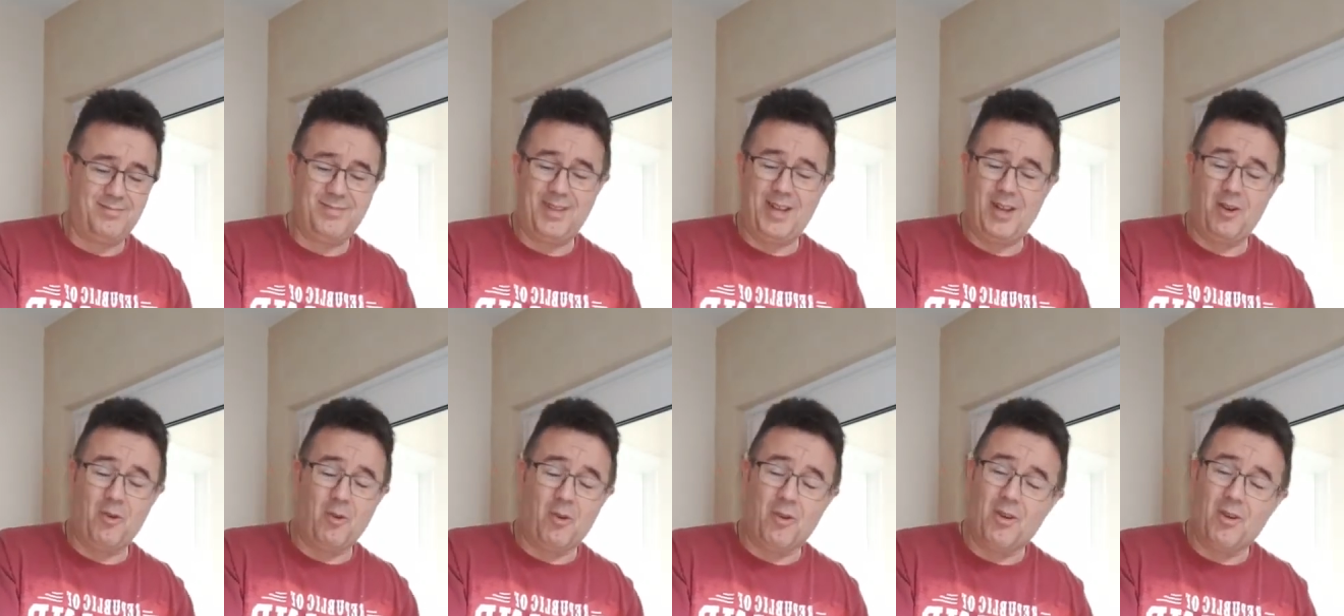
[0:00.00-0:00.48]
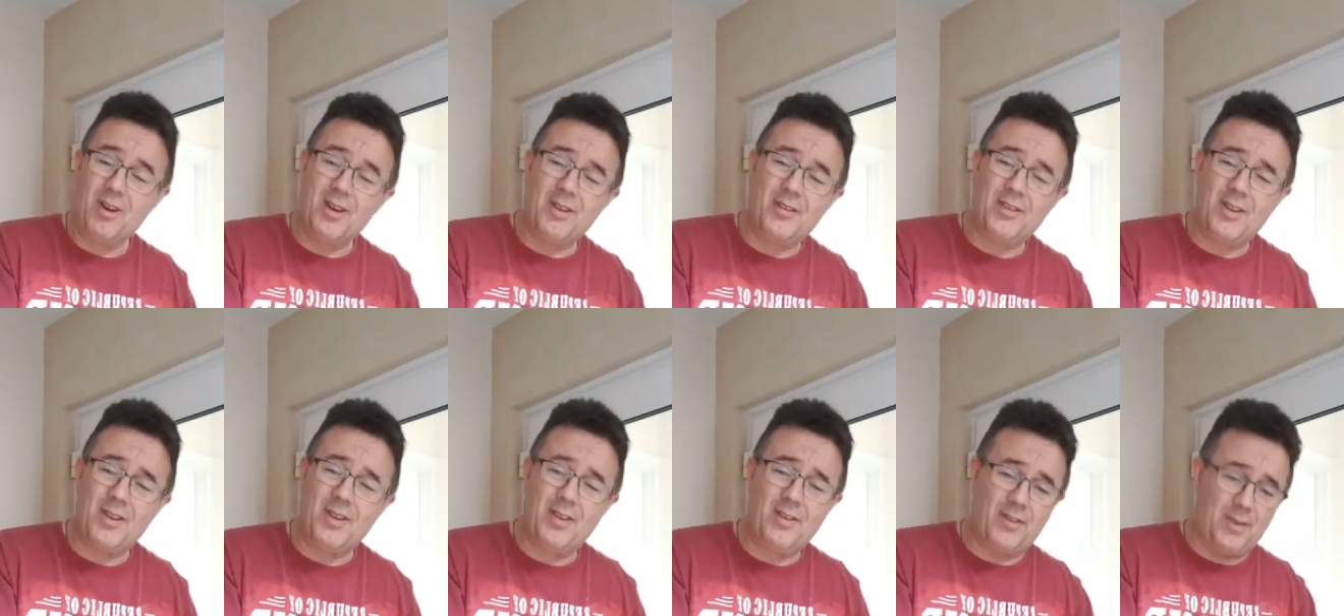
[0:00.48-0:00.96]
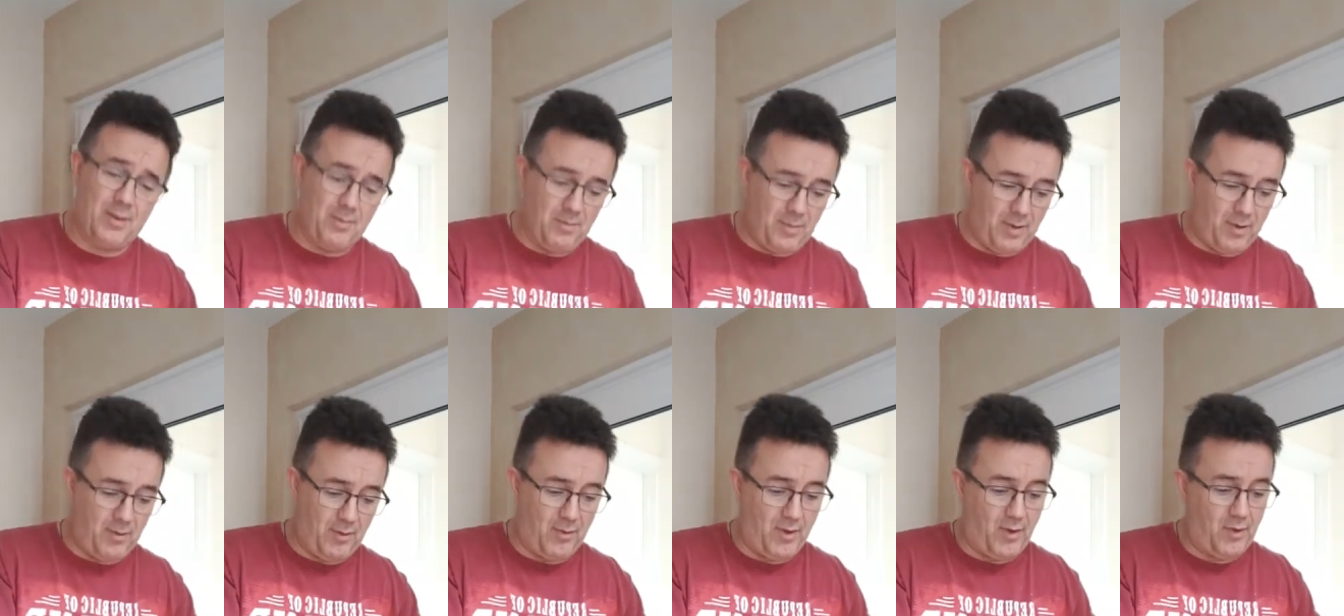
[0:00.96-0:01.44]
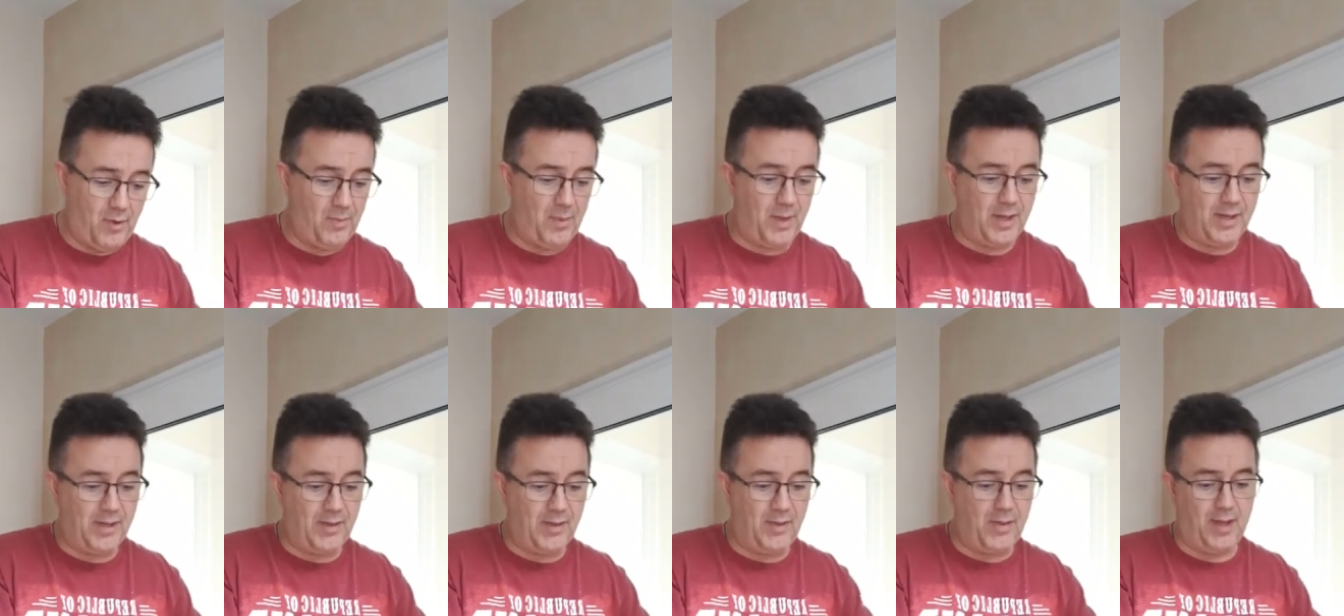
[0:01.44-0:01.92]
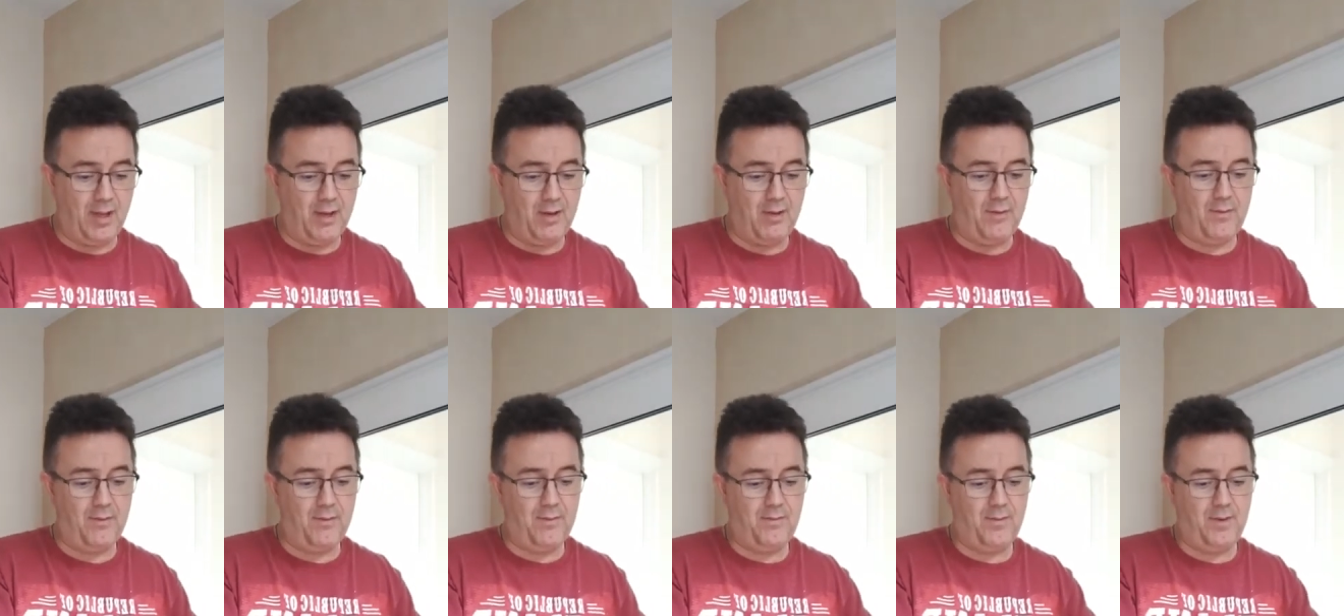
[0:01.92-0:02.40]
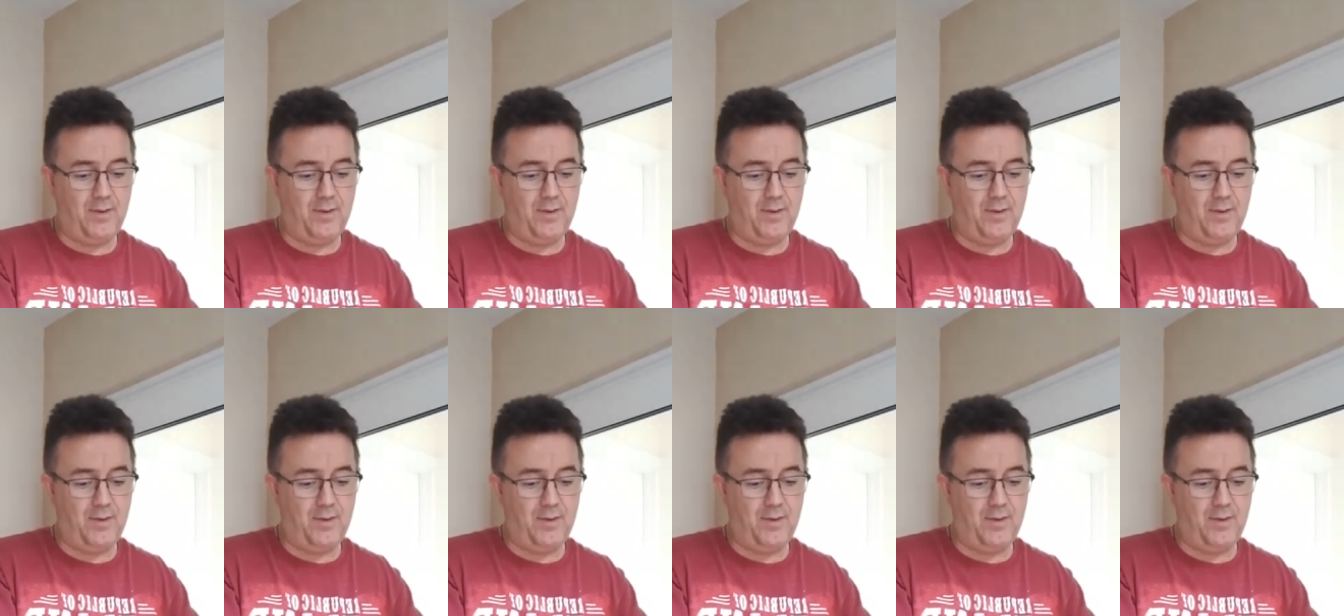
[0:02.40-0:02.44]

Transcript: in all honesty, the simplest recipe I could think of.